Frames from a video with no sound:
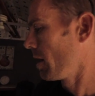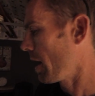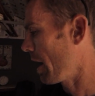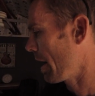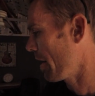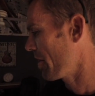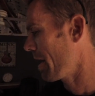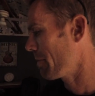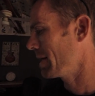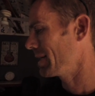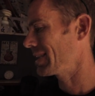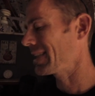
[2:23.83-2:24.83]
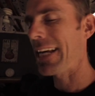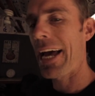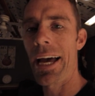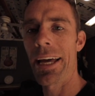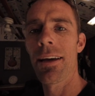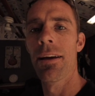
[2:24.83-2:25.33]
Uh, that being
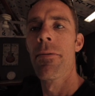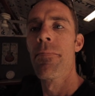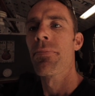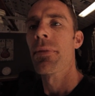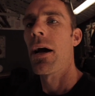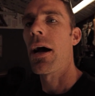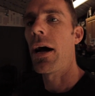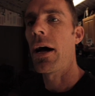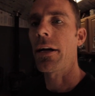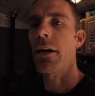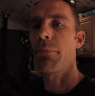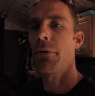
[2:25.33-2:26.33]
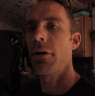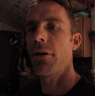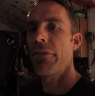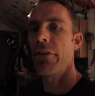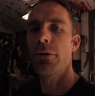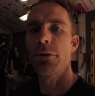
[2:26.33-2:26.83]
said, uh, a couple
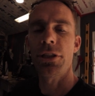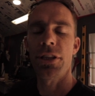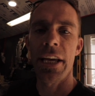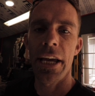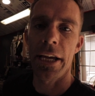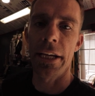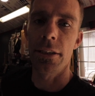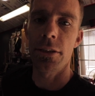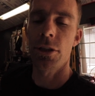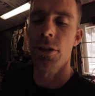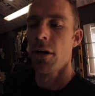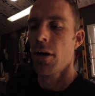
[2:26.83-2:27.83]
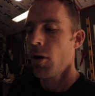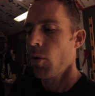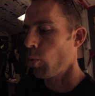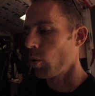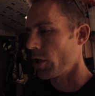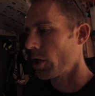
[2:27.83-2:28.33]
of those things
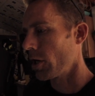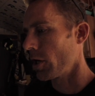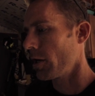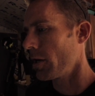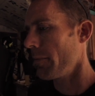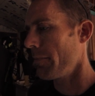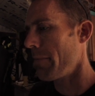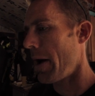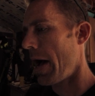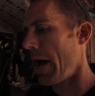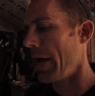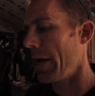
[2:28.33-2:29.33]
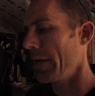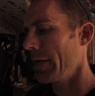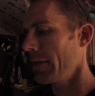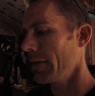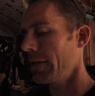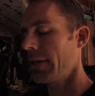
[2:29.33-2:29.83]
were
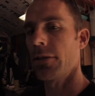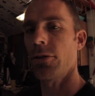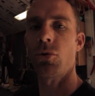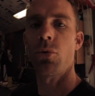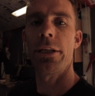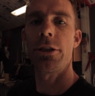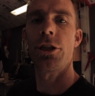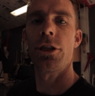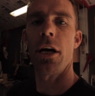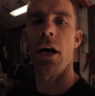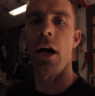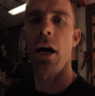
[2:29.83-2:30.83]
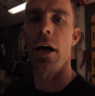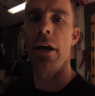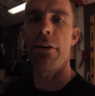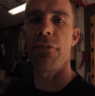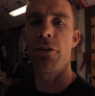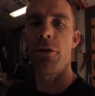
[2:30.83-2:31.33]
my kill switch. Uh,
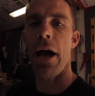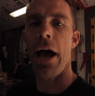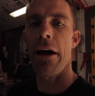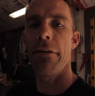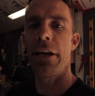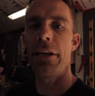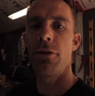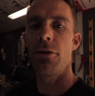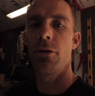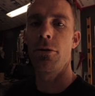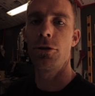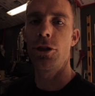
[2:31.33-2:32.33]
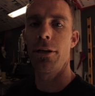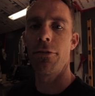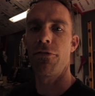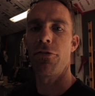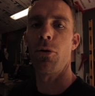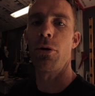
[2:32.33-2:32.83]
if you have a new
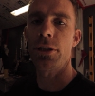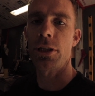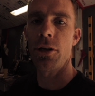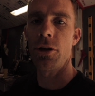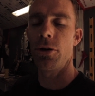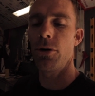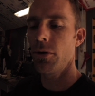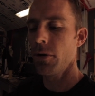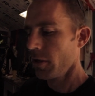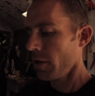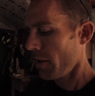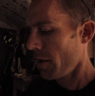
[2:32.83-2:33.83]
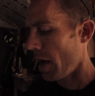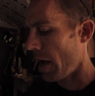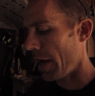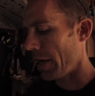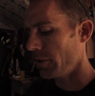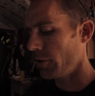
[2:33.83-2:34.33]
Gen 4 Skidoo,
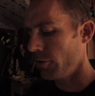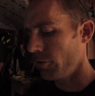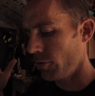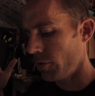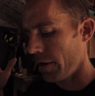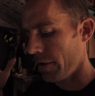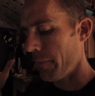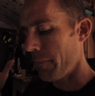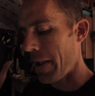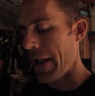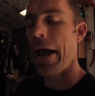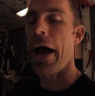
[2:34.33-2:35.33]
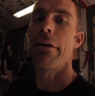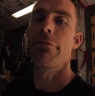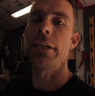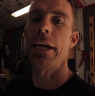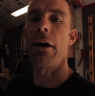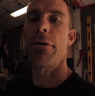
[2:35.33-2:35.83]
uh, you may have
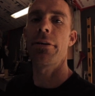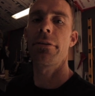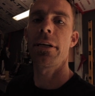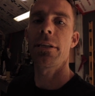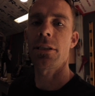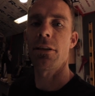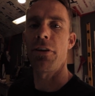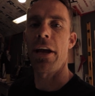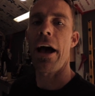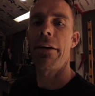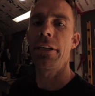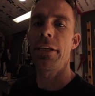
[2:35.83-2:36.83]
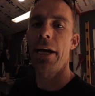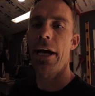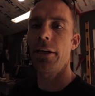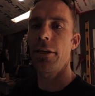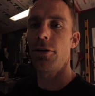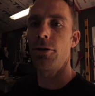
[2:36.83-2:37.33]
encountered this. If you haven't
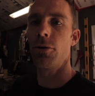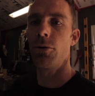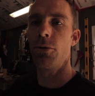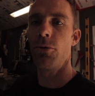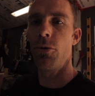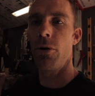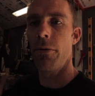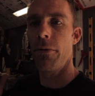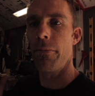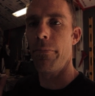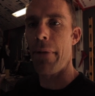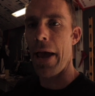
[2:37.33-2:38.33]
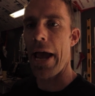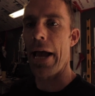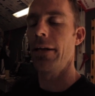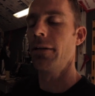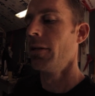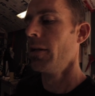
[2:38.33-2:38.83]
yet, you
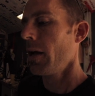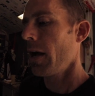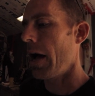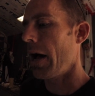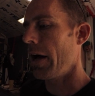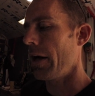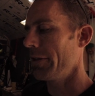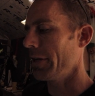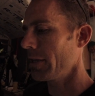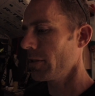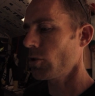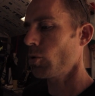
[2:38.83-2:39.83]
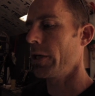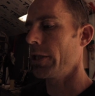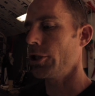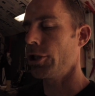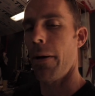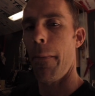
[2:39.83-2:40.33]
may. Uh, the kill
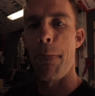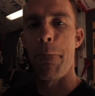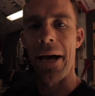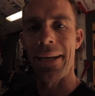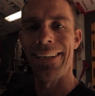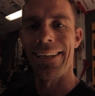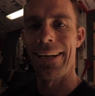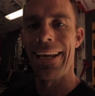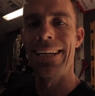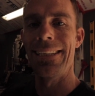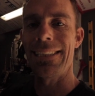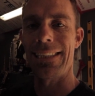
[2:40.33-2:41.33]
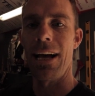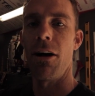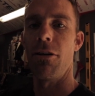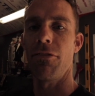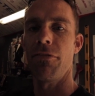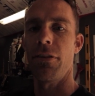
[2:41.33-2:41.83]
switch button
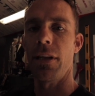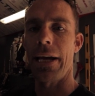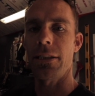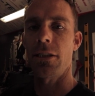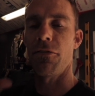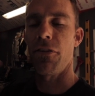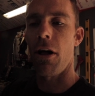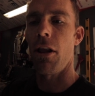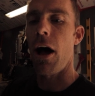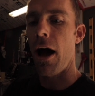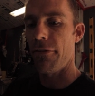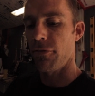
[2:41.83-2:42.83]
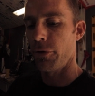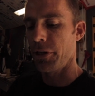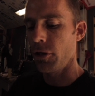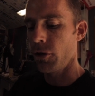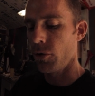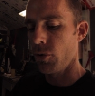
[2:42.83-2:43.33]
itself likes to fall off
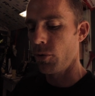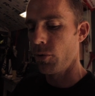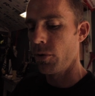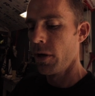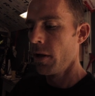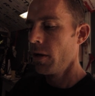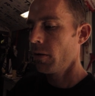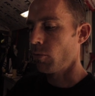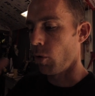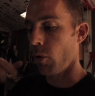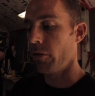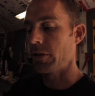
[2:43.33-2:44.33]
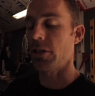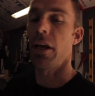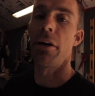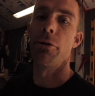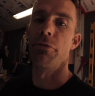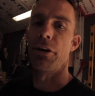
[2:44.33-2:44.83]
when you roll the
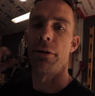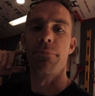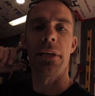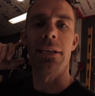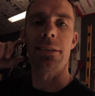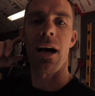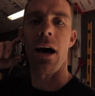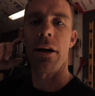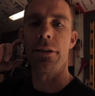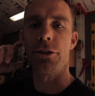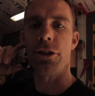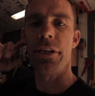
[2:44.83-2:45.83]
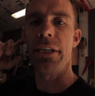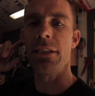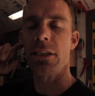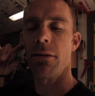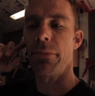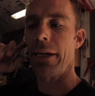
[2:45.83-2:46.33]
sled over. It gets caught on
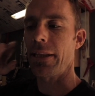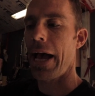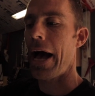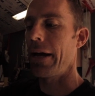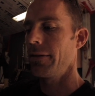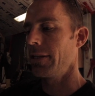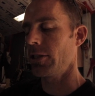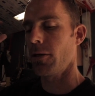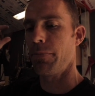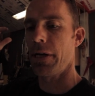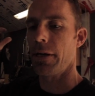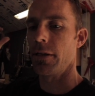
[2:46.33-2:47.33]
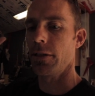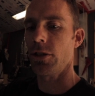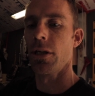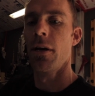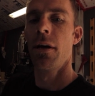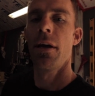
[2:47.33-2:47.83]
trees, something like that,
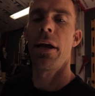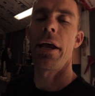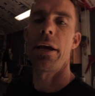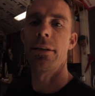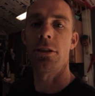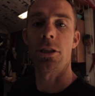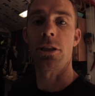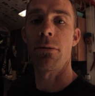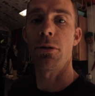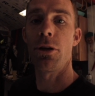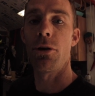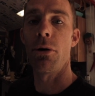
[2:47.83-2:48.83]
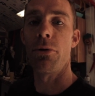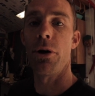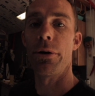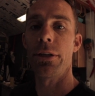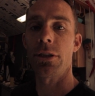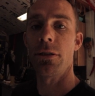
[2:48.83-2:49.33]
disappears, and it's just something you don't
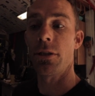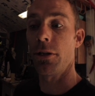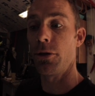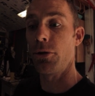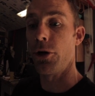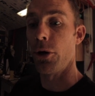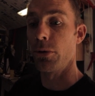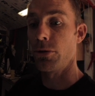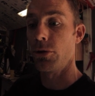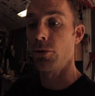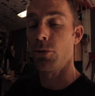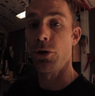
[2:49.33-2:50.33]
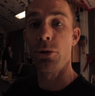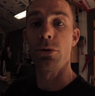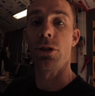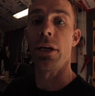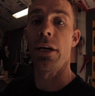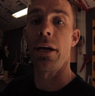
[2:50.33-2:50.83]
notice until you go to
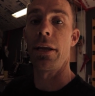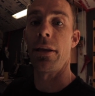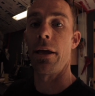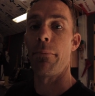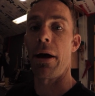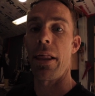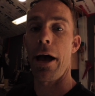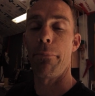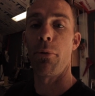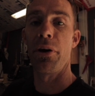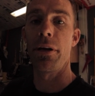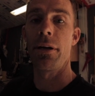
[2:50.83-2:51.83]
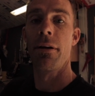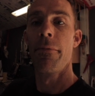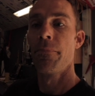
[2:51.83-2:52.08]
use it, and then by that point,